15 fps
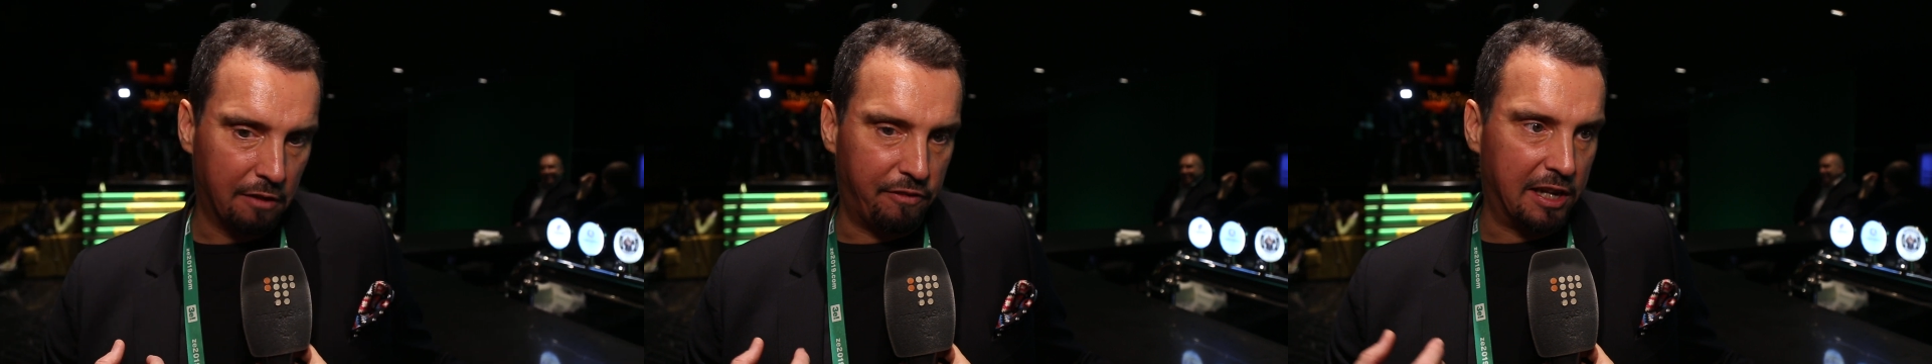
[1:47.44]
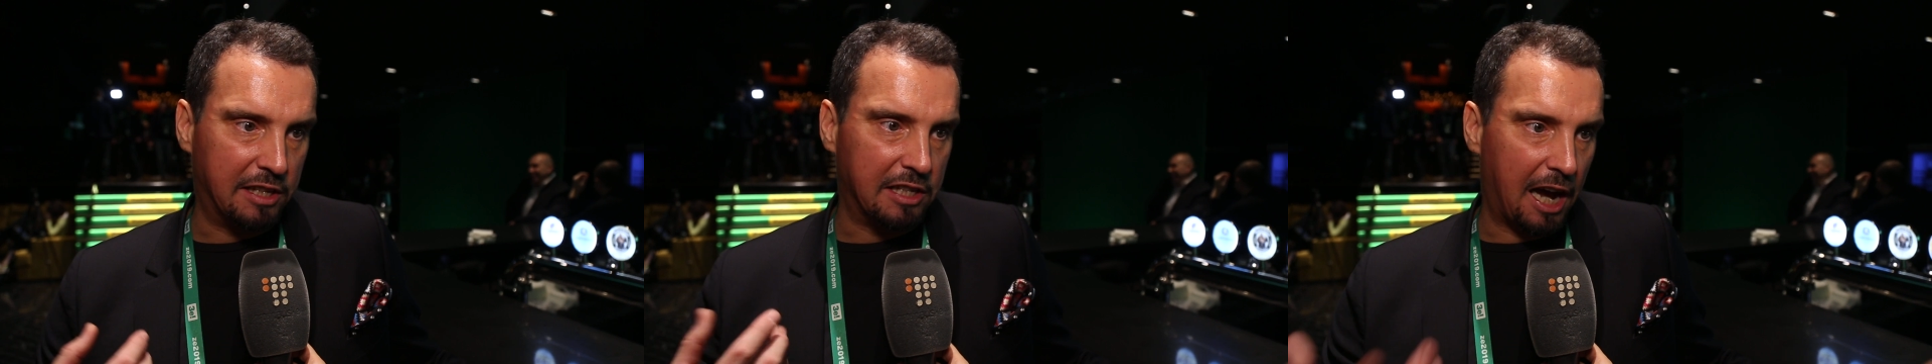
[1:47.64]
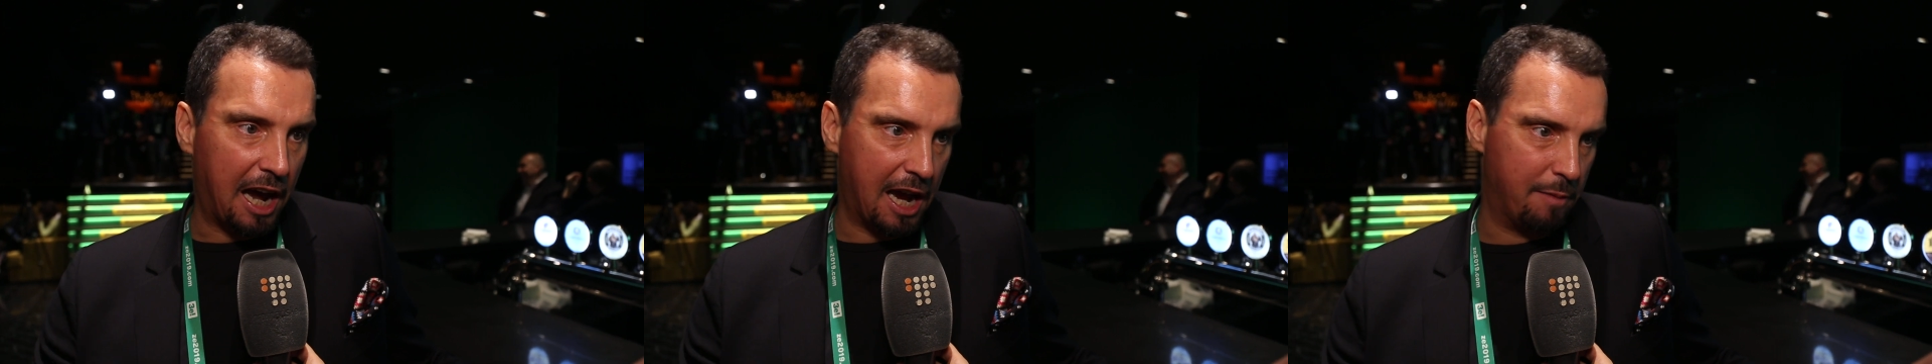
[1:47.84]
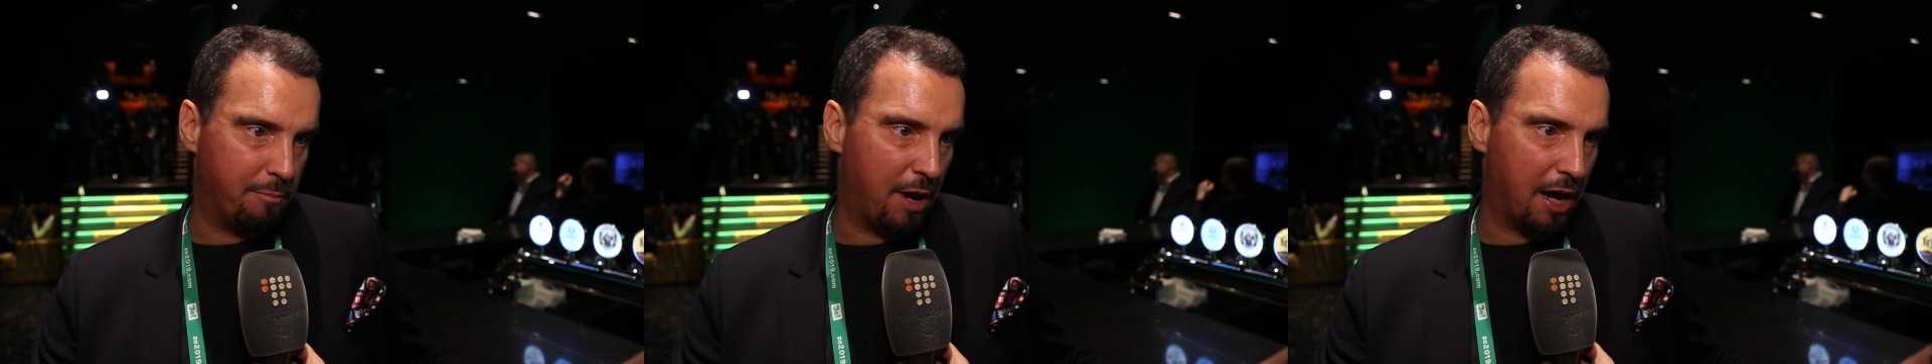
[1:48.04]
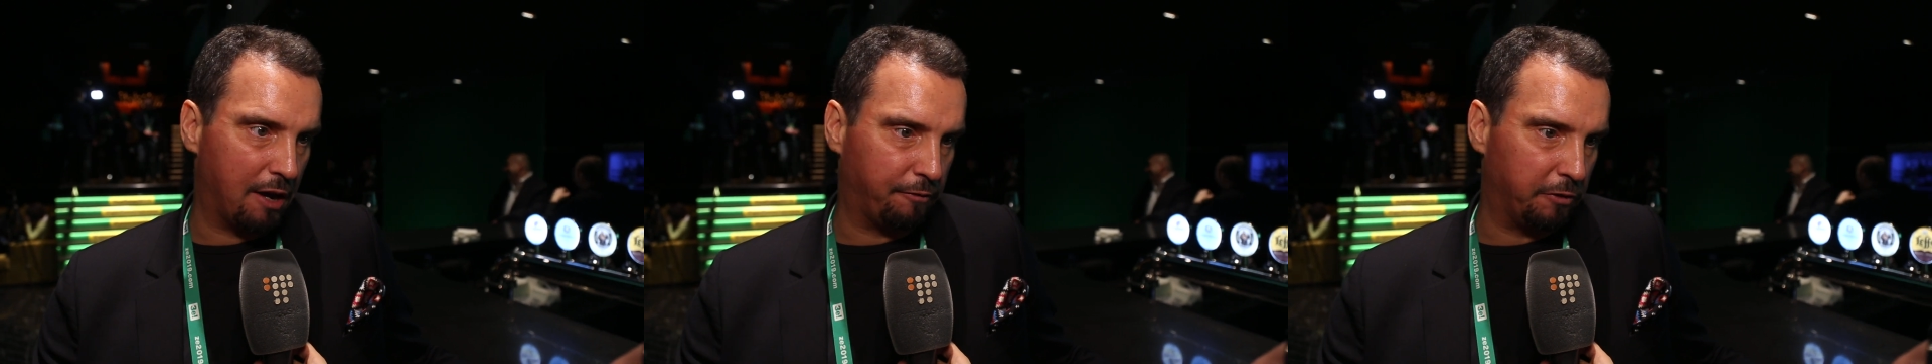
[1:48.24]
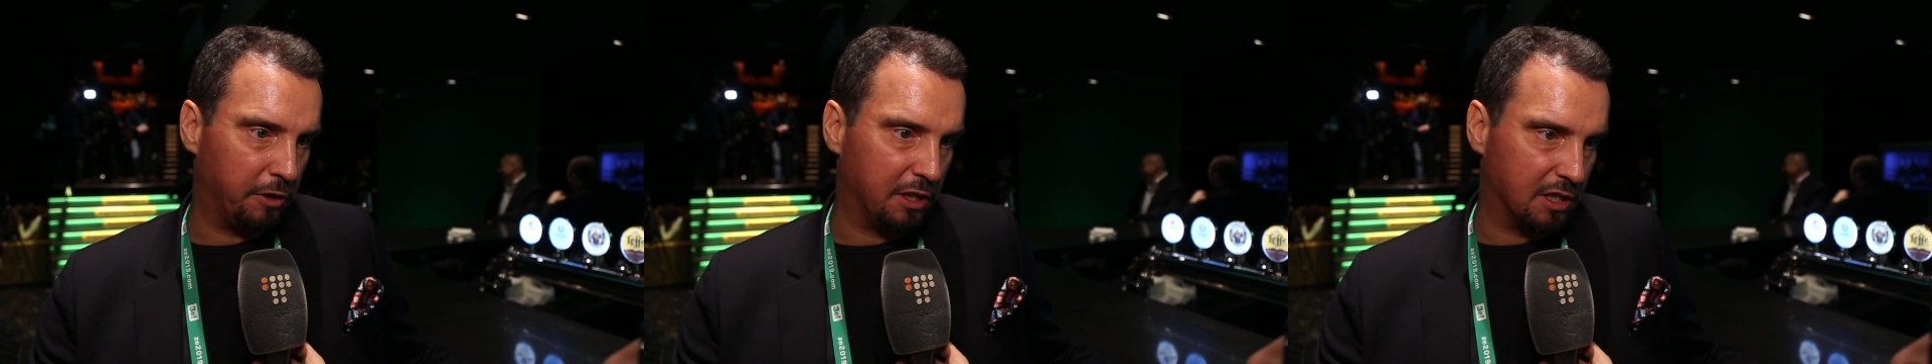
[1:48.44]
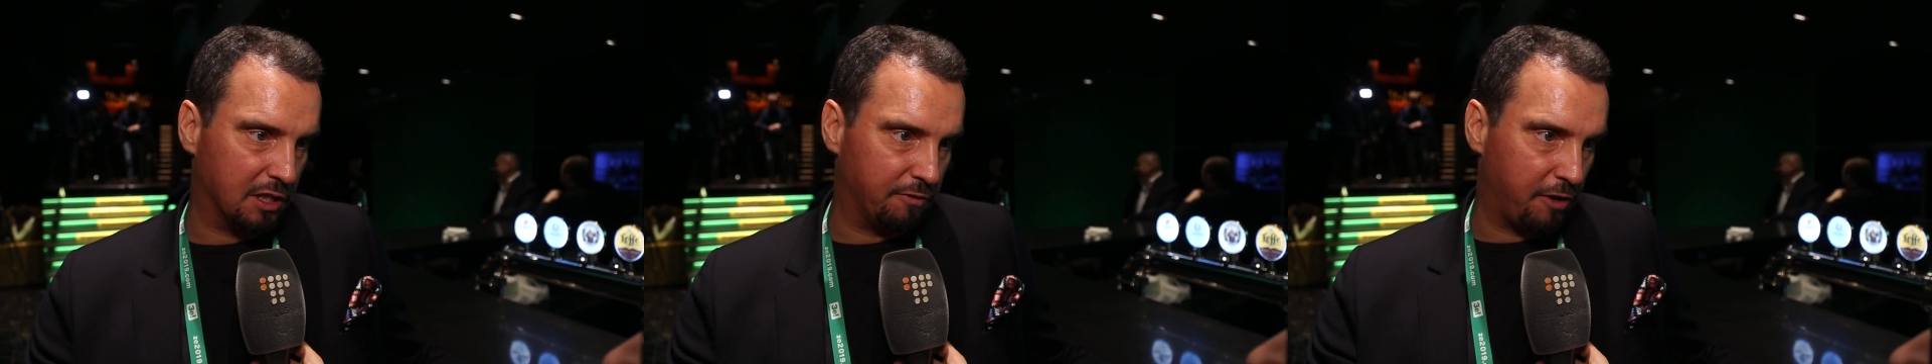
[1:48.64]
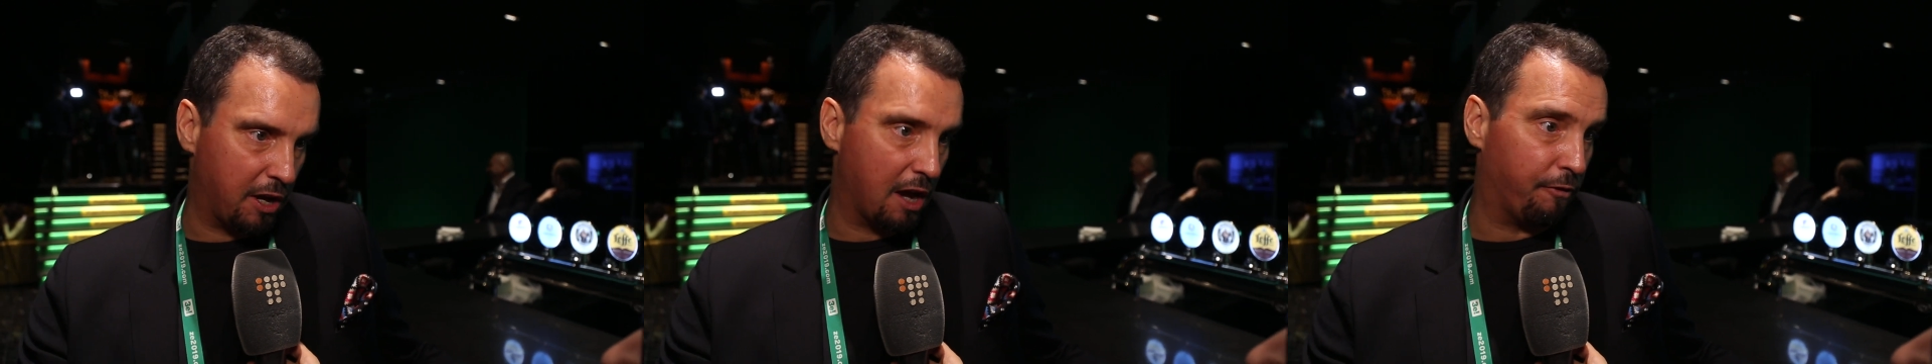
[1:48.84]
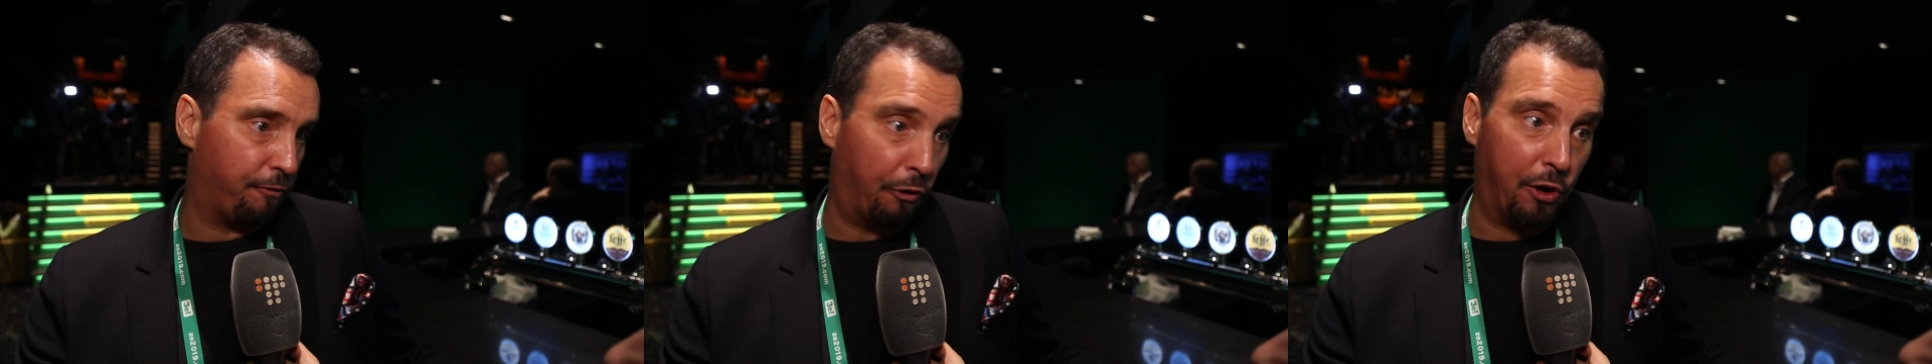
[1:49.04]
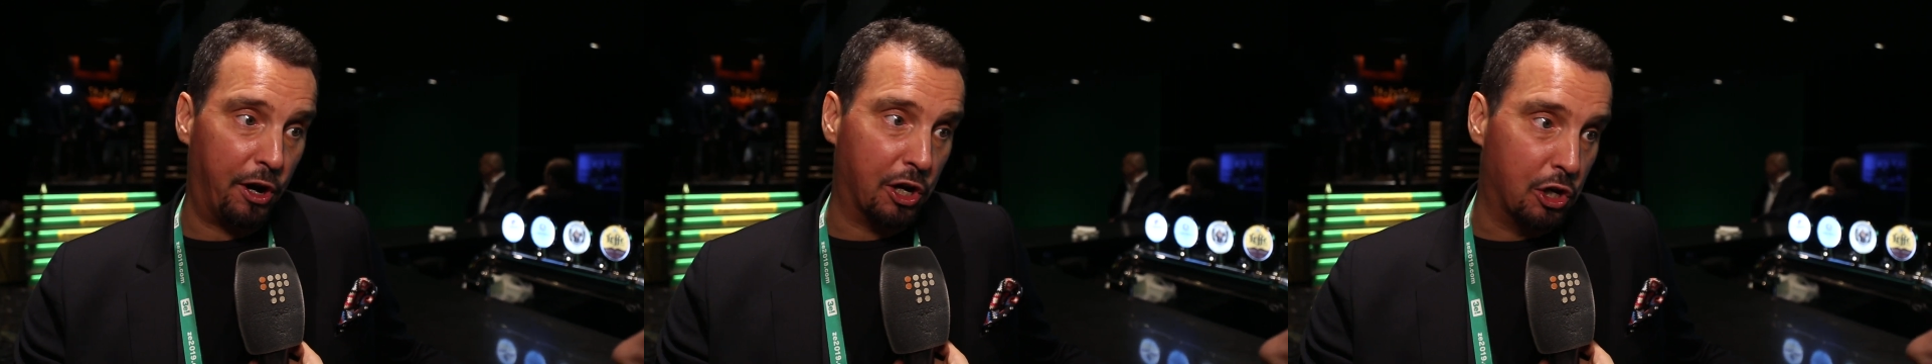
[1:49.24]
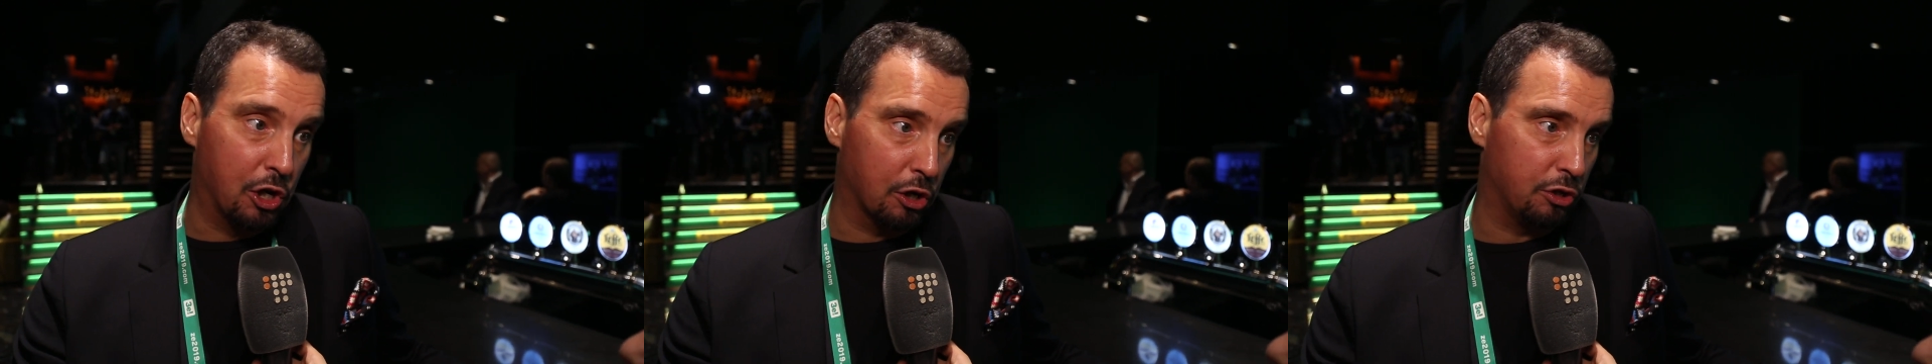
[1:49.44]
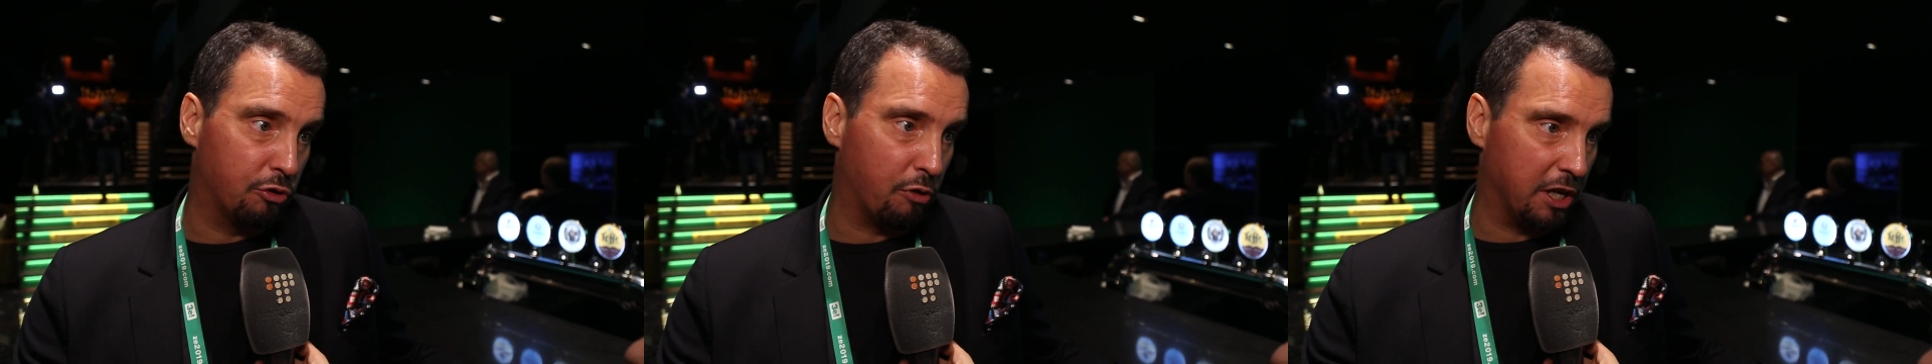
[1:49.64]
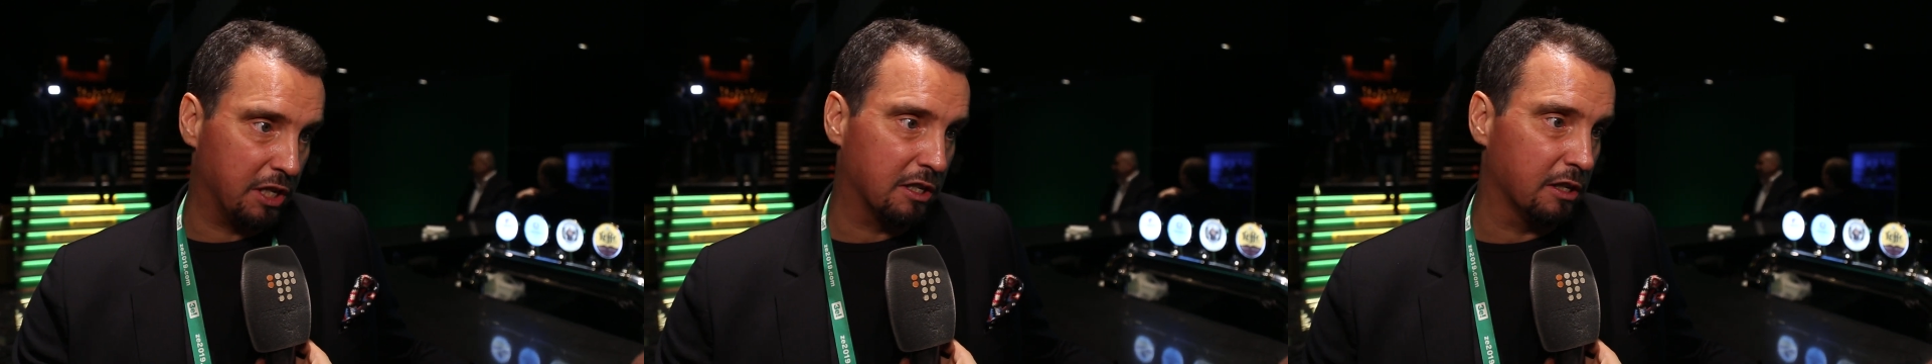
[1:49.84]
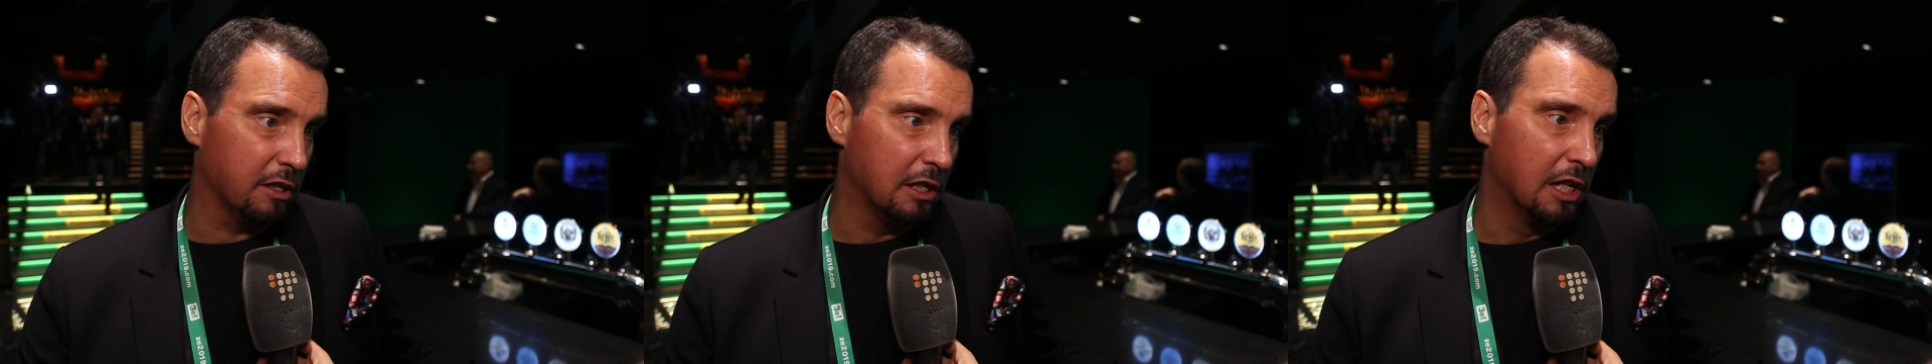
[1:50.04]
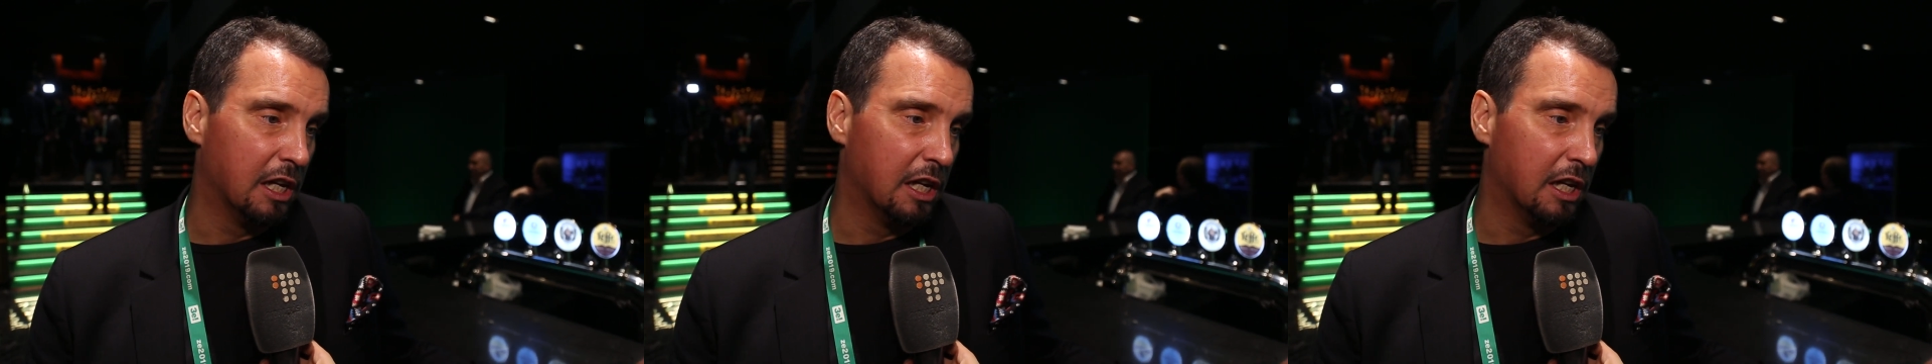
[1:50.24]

that IMF is there for a good reason,